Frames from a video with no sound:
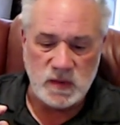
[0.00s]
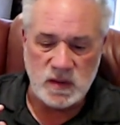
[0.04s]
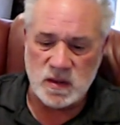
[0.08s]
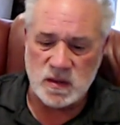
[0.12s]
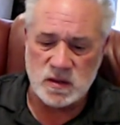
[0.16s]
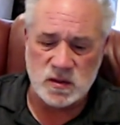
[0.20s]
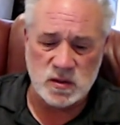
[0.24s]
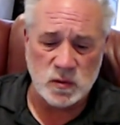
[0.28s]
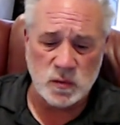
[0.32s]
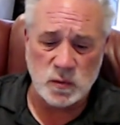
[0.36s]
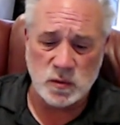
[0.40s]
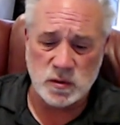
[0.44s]

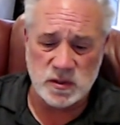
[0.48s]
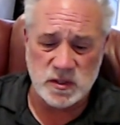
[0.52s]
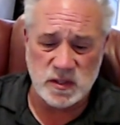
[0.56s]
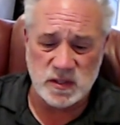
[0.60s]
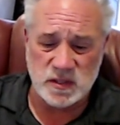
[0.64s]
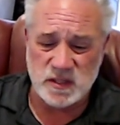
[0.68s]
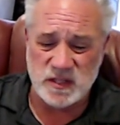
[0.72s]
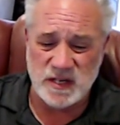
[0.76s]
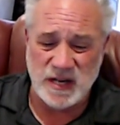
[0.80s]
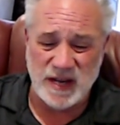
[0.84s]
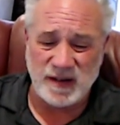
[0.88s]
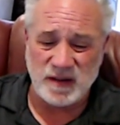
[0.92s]
So we'll chit
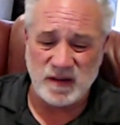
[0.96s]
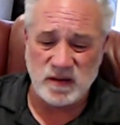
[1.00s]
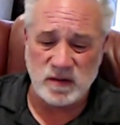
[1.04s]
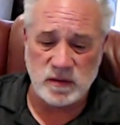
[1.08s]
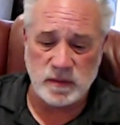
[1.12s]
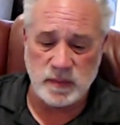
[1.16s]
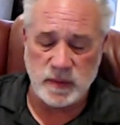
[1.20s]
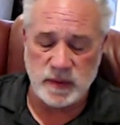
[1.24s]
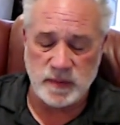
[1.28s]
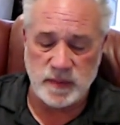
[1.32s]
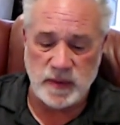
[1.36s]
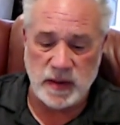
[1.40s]
chat a little
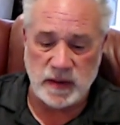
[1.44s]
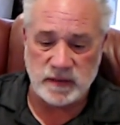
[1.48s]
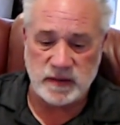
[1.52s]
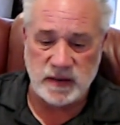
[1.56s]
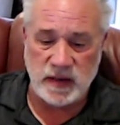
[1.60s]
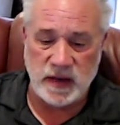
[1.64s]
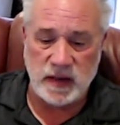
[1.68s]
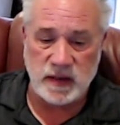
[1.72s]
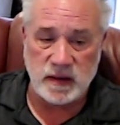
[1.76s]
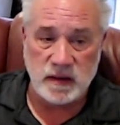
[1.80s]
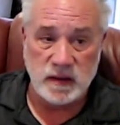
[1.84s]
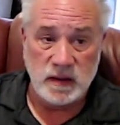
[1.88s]
bit about
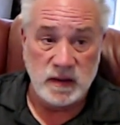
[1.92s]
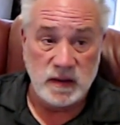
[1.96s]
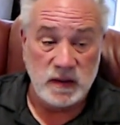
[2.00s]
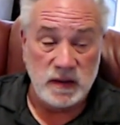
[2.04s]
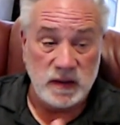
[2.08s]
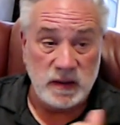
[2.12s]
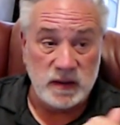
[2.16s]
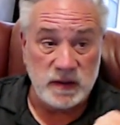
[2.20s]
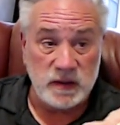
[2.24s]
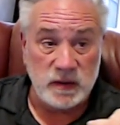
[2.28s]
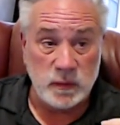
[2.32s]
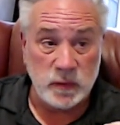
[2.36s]
that.
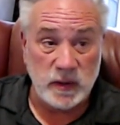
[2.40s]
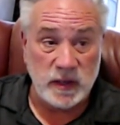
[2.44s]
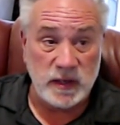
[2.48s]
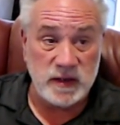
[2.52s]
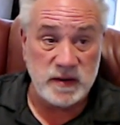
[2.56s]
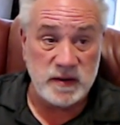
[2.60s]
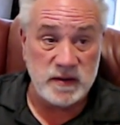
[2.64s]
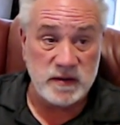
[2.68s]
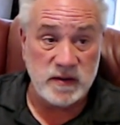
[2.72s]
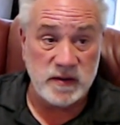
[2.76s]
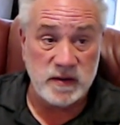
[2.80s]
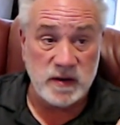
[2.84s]
Then we'll get
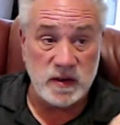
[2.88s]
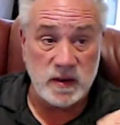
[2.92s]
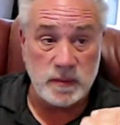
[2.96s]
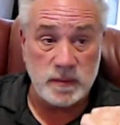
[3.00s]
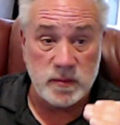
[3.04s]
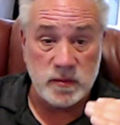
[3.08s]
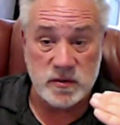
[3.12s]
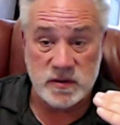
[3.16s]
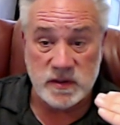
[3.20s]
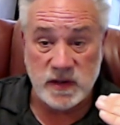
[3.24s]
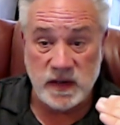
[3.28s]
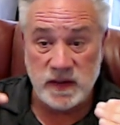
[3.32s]
into the
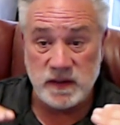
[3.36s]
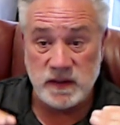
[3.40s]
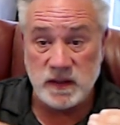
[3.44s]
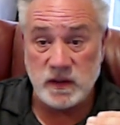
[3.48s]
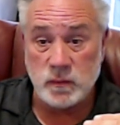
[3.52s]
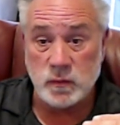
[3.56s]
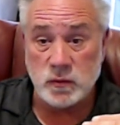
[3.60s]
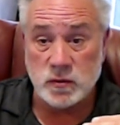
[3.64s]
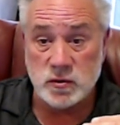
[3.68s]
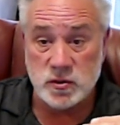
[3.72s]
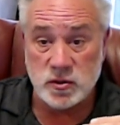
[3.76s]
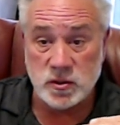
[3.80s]
numbers, and then
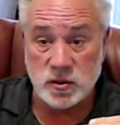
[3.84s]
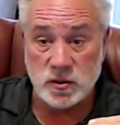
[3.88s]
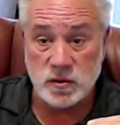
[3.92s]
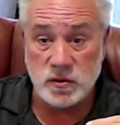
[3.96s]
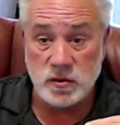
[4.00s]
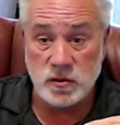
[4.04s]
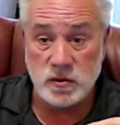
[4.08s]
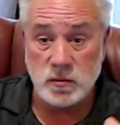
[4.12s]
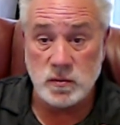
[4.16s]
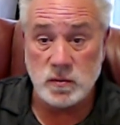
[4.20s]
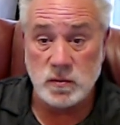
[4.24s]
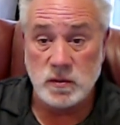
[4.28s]
we'll show
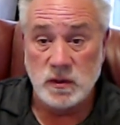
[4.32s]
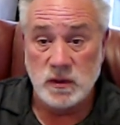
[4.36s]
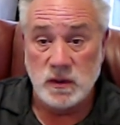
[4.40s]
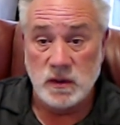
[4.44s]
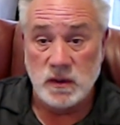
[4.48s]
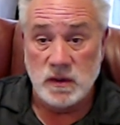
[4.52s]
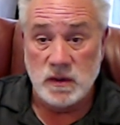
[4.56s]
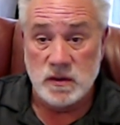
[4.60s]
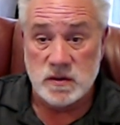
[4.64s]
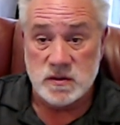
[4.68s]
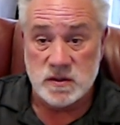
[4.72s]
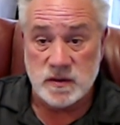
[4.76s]
you
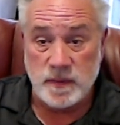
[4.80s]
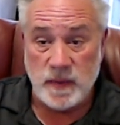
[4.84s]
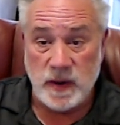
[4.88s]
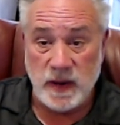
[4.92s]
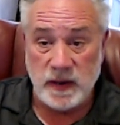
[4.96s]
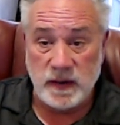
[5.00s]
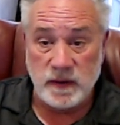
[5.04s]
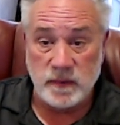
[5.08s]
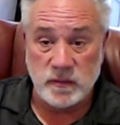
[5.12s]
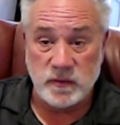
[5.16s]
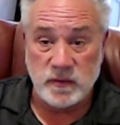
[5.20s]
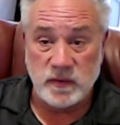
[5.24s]
some
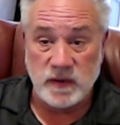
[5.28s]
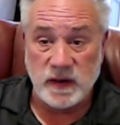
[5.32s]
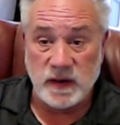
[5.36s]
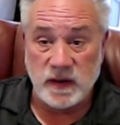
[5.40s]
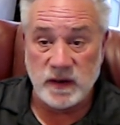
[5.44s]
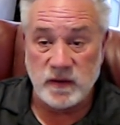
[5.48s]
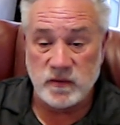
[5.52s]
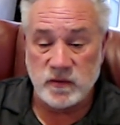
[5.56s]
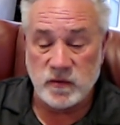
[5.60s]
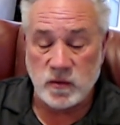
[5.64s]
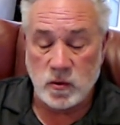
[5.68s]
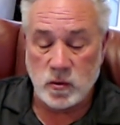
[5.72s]
items that I
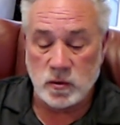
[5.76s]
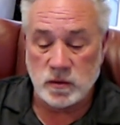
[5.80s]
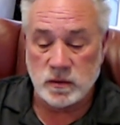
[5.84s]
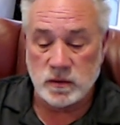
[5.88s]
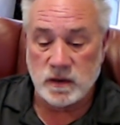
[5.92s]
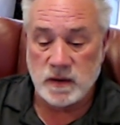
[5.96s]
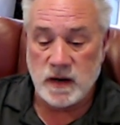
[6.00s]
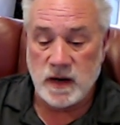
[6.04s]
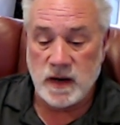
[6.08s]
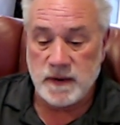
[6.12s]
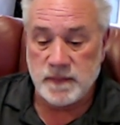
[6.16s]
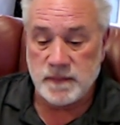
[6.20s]
sold. All
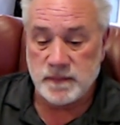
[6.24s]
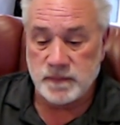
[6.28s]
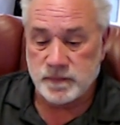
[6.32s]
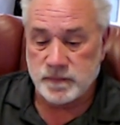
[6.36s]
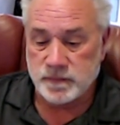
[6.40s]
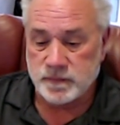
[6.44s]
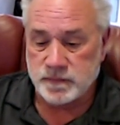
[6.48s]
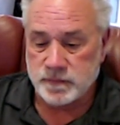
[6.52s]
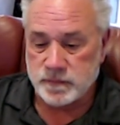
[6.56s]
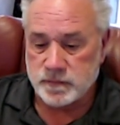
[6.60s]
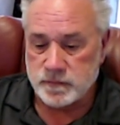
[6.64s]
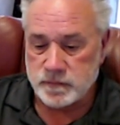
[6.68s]
right.
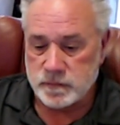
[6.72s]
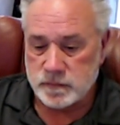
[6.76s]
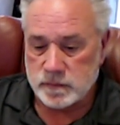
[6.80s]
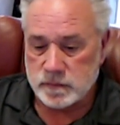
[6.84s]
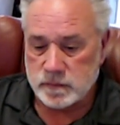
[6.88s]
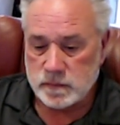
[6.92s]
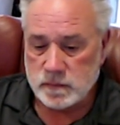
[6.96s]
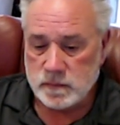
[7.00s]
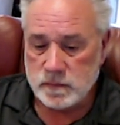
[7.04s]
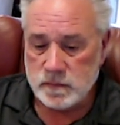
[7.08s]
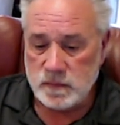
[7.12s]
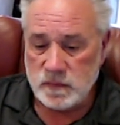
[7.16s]

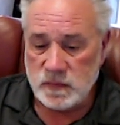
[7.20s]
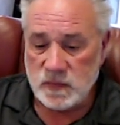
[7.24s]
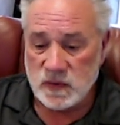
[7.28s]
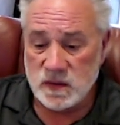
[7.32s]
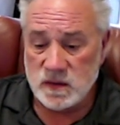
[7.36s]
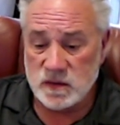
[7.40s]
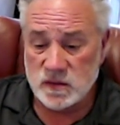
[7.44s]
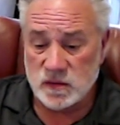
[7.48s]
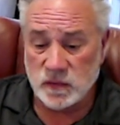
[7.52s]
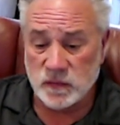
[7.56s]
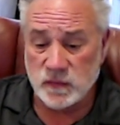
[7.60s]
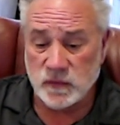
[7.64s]

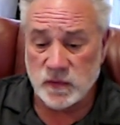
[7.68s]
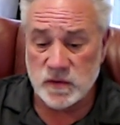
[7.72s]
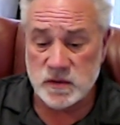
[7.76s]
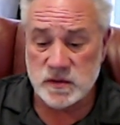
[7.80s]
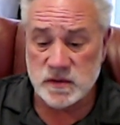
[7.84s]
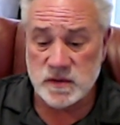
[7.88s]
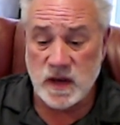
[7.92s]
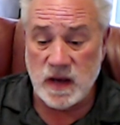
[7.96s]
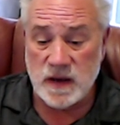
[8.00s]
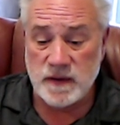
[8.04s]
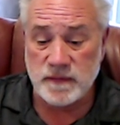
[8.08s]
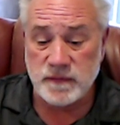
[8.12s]
So first
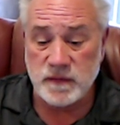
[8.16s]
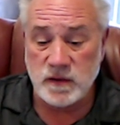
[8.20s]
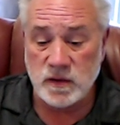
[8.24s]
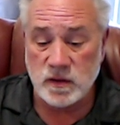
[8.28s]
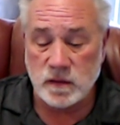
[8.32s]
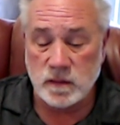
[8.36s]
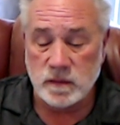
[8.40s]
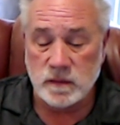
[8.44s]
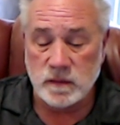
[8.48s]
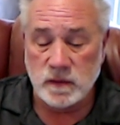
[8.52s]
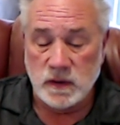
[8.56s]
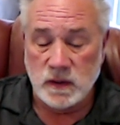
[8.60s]
off, you
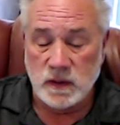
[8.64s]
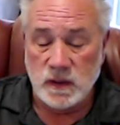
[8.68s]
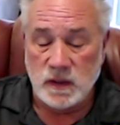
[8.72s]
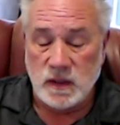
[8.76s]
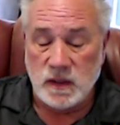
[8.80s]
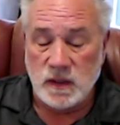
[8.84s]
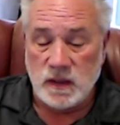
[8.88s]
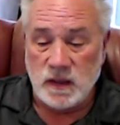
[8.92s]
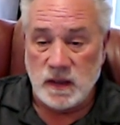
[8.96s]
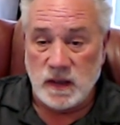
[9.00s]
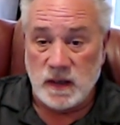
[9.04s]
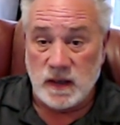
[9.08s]
know,
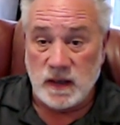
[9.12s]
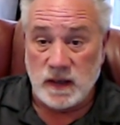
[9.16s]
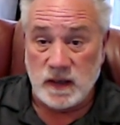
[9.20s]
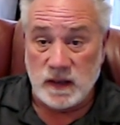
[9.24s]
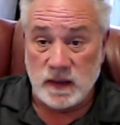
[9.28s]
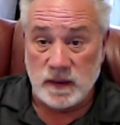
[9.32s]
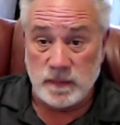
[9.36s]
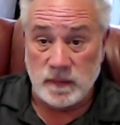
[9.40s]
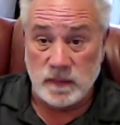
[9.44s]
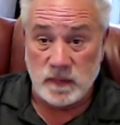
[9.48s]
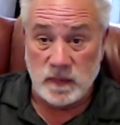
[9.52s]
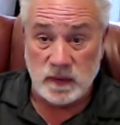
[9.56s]

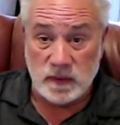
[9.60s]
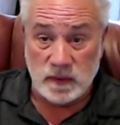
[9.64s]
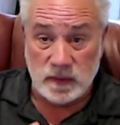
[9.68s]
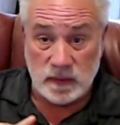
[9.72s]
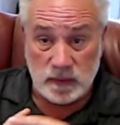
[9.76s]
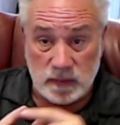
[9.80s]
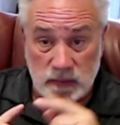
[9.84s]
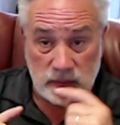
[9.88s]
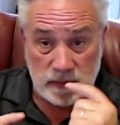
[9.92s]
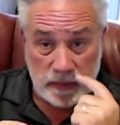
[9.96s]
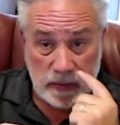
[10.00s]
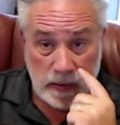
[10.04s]
um,
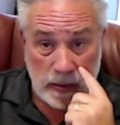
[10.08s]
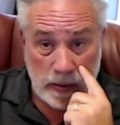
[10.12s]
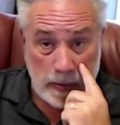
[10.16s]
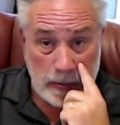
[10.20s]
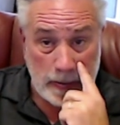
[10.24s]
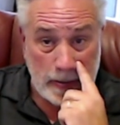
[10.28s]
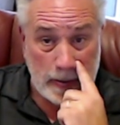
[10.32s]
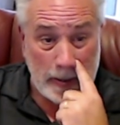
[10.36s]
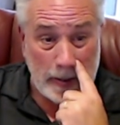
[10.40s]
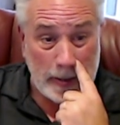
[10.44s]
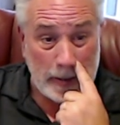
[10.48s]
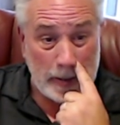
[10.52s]

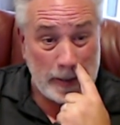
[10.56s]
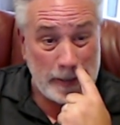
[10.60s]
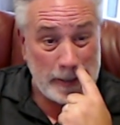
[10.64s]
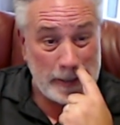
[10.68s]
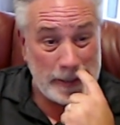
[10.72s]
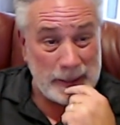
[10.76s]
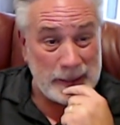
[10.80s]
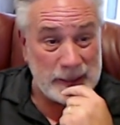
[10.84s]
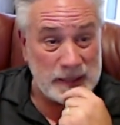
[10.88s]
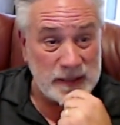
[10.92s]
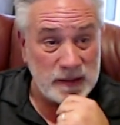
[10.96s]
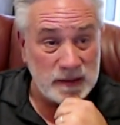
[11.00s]

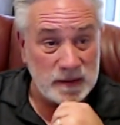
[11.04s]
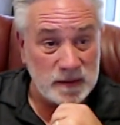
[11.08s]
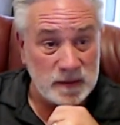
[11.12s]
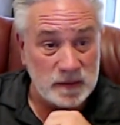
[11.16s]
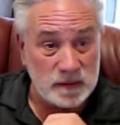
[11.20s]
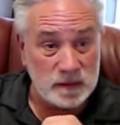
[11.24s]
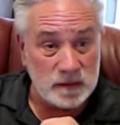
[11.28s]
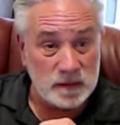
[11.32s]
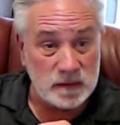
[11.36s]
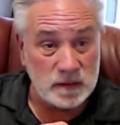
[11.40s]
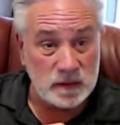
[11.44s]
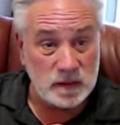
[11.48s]
I
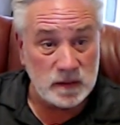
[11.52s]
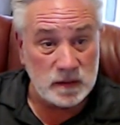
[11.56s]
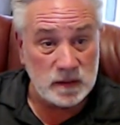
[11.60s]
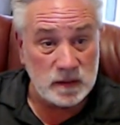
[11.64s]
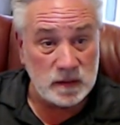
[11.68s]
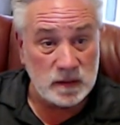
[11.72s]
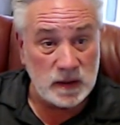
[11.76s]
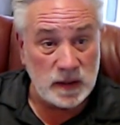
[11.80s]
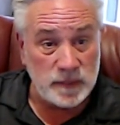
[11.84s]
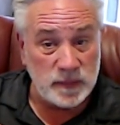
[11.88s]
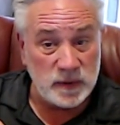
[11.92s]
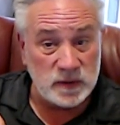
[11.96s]

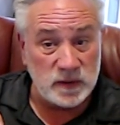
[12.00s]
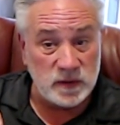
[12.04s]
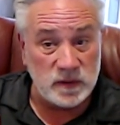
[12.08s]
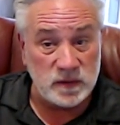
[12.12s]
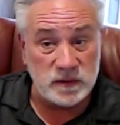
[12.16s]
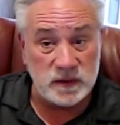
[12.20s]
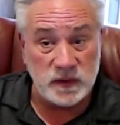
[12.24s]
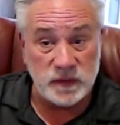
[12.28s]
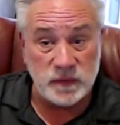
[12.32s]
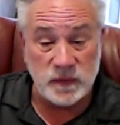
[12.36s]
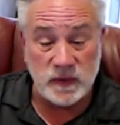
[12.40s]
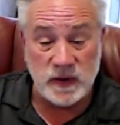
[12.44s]
I'm a little
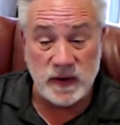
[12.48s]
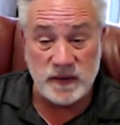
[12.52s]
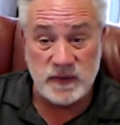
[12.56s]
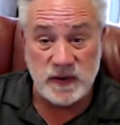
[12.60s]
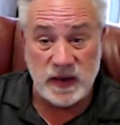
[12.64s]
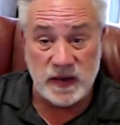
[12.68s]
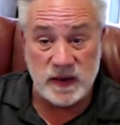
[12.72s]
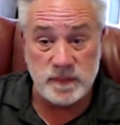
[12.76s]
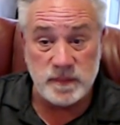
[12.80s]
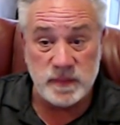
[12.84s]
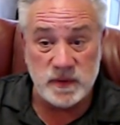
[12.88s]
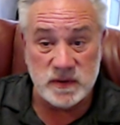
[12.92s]
different. I've
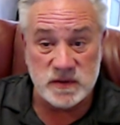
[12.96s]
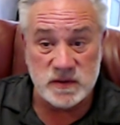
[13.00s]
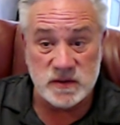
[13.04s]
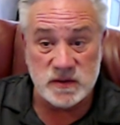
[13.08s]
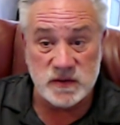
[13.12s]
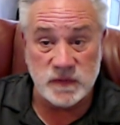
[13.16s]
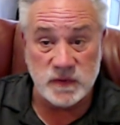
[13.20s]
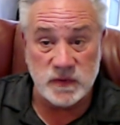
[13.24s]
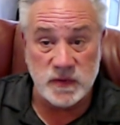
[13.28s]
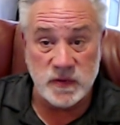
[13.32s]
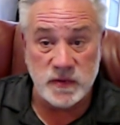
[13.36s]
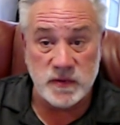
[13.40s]
had a business
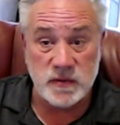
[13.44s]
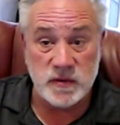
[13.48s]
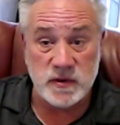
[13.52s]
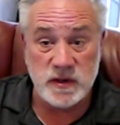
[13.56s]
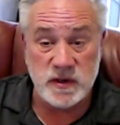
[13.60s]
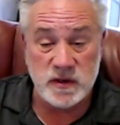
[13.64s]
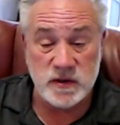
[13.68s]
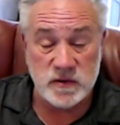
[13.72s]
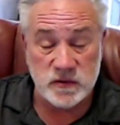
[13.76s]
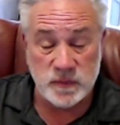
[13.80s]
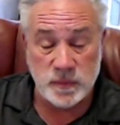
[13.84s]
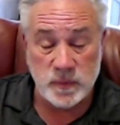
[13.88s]
for 30
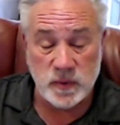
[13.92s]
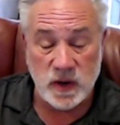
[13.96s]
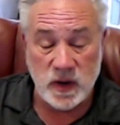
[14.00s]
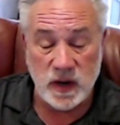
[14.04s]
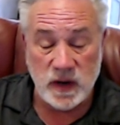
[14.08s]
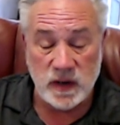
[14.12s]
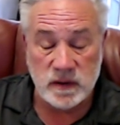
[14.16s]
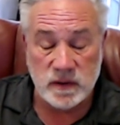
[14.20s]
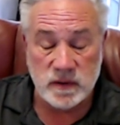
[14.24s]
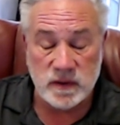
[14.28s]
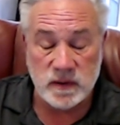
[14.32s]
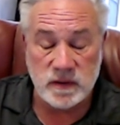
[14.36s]
years
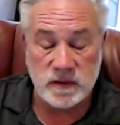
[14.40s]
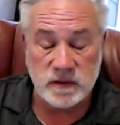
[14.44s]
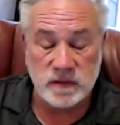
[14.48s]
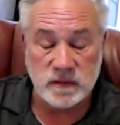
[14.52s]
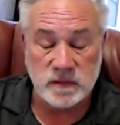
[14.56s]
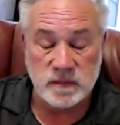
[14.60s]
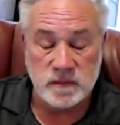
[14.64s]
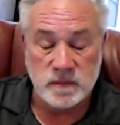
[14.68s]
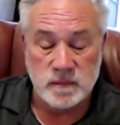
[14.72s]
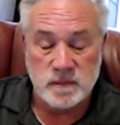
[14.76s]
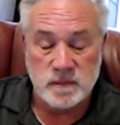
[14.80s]
prior to this,